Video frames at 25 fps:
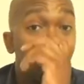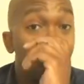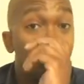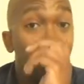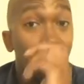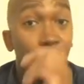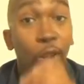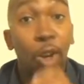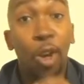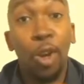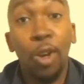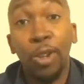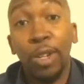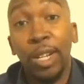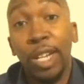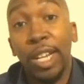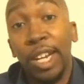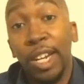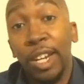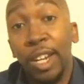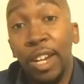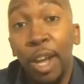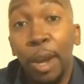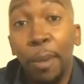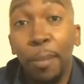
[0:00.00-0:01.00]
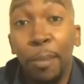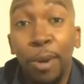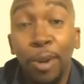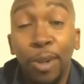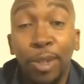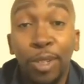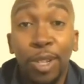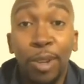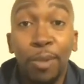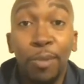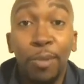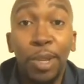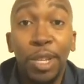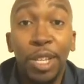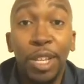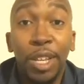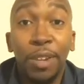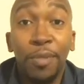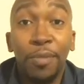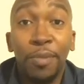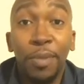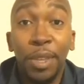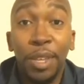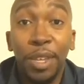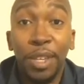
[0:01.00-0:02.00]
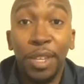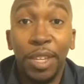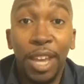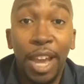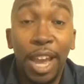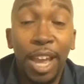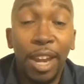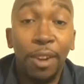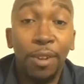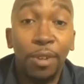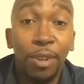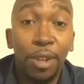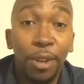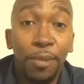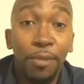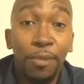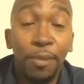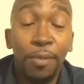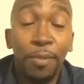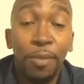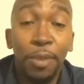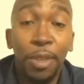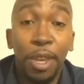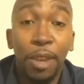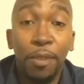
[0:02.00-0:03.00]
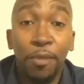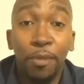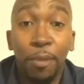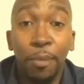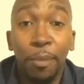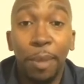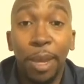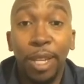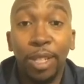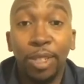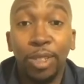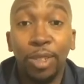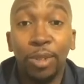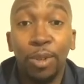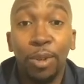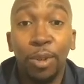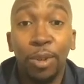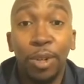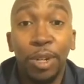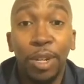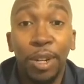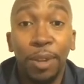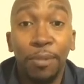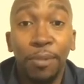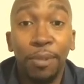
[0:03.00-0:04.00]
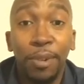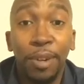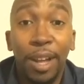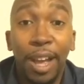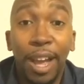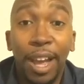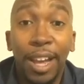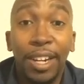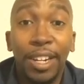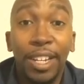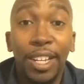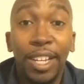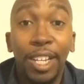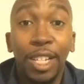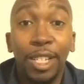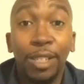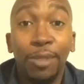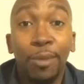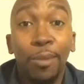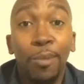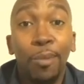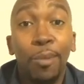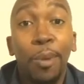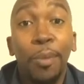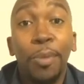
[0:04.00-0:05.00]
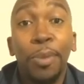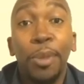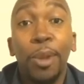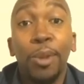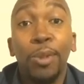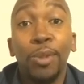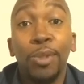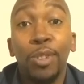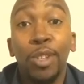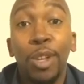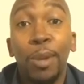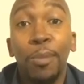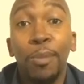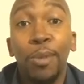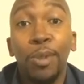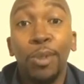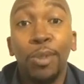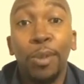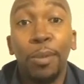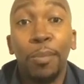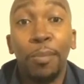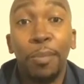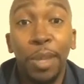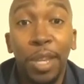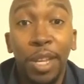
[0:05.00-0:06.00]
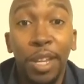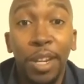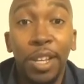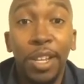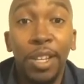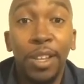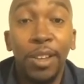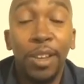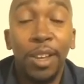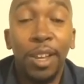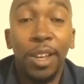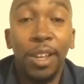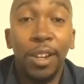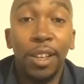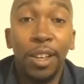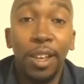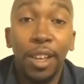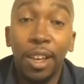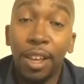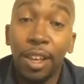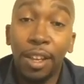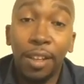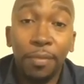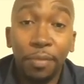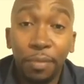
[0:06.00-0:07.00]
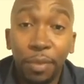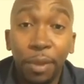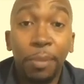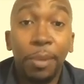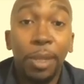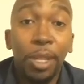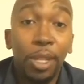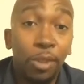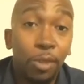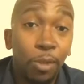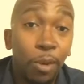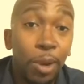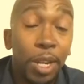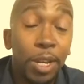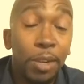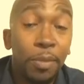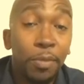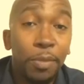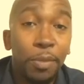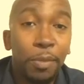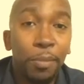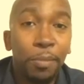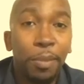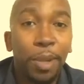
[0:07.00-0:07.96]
we can all look at numbers and we can gather different information or different ideas from what those numbers are meaning. And I mean, great.